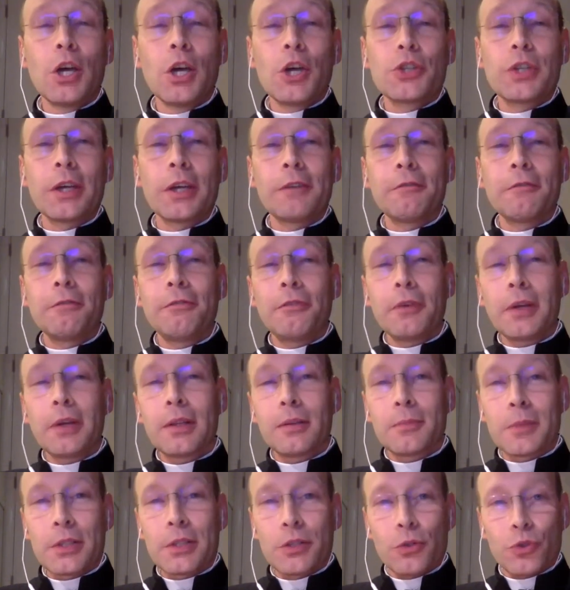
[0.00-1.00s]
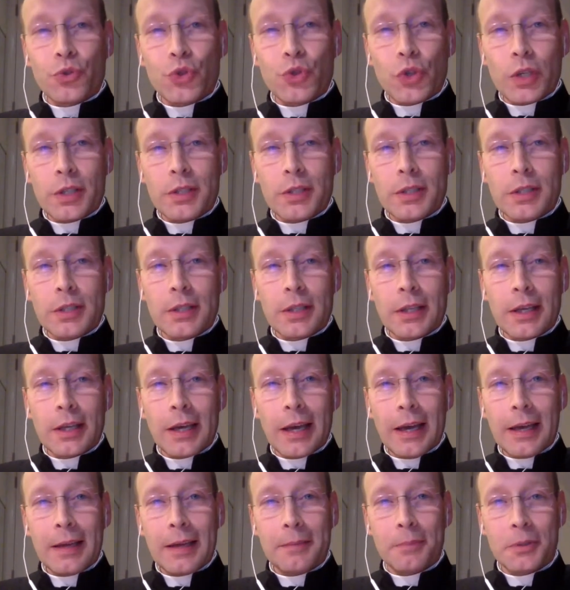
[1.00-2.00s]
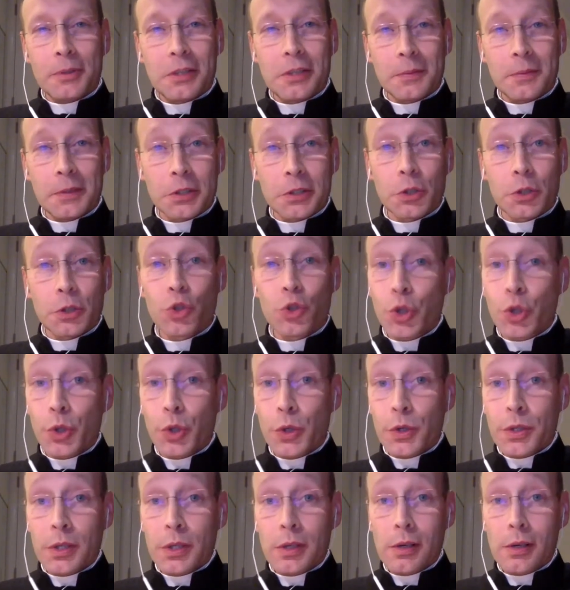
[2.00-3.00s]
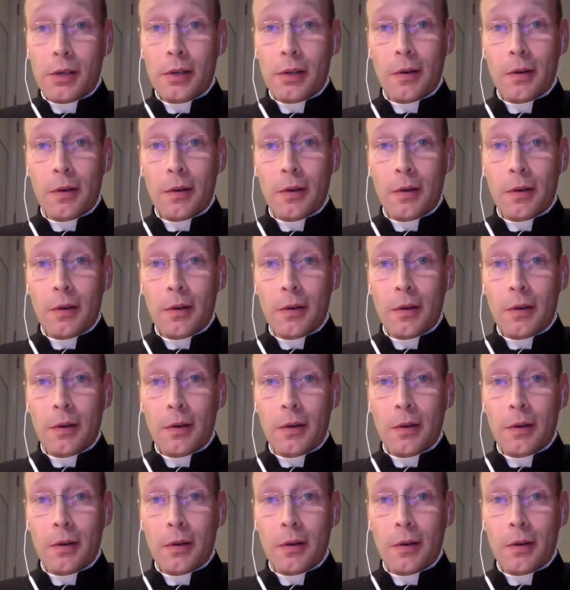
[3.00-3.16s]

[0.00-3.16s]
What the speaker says: So freedom is not just a possibility to choose,